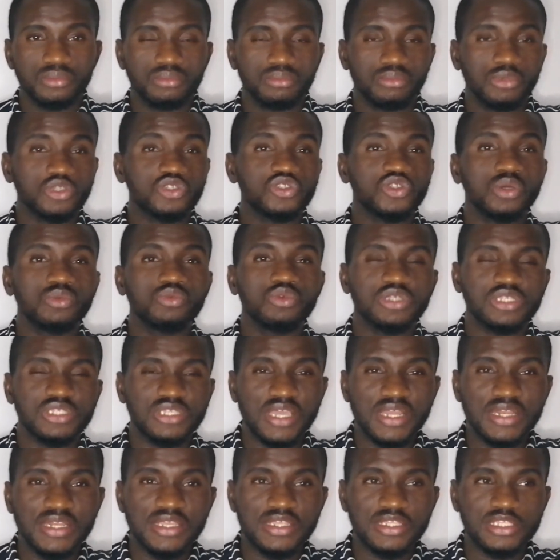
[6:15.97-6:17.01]
but some will
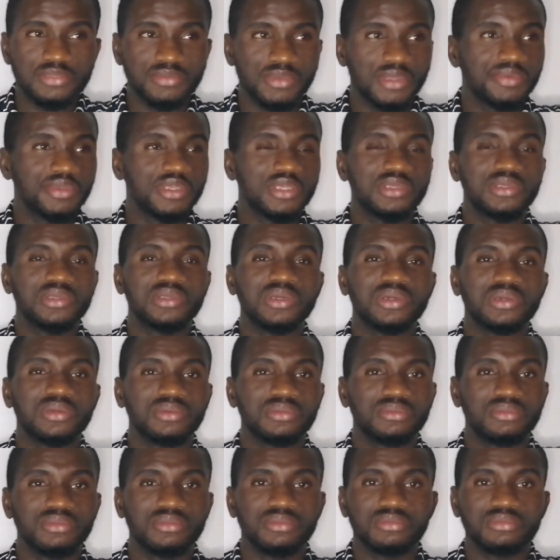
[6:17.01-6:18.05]
sell it maybe
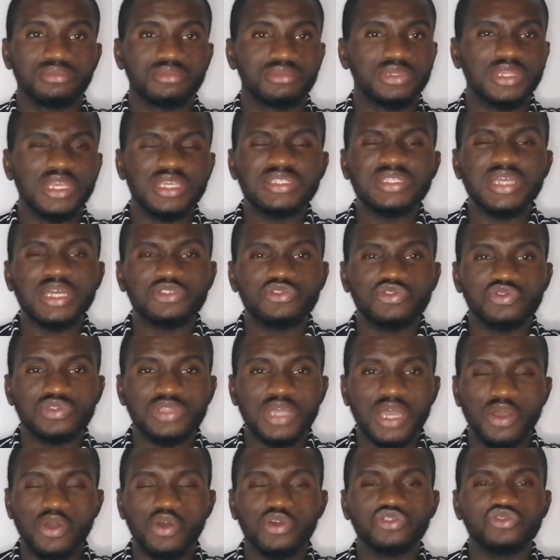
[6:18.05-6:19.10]
less than
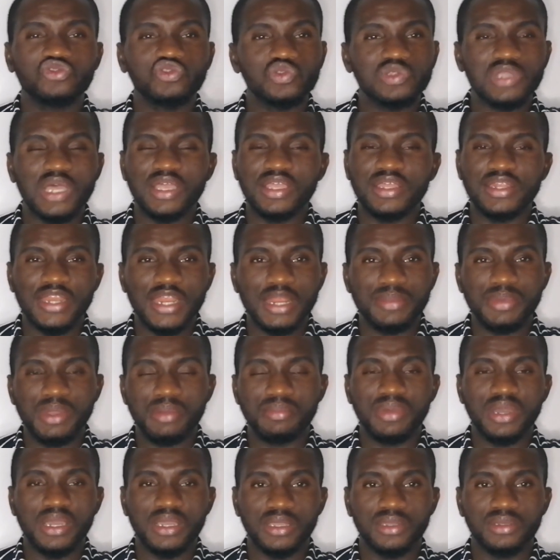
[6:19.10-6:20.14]
2,000 naira per
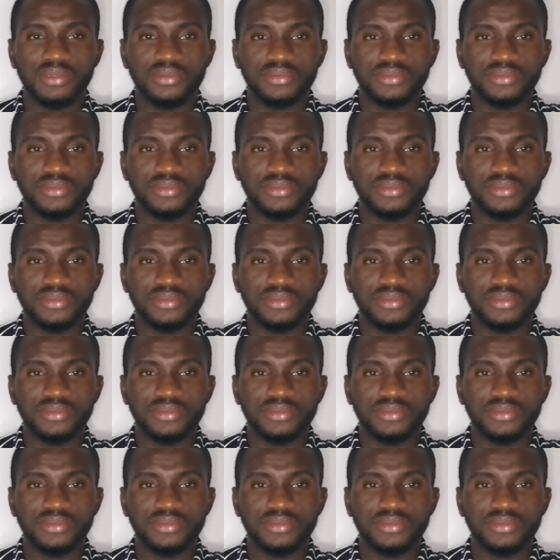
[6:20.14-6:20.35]
bag.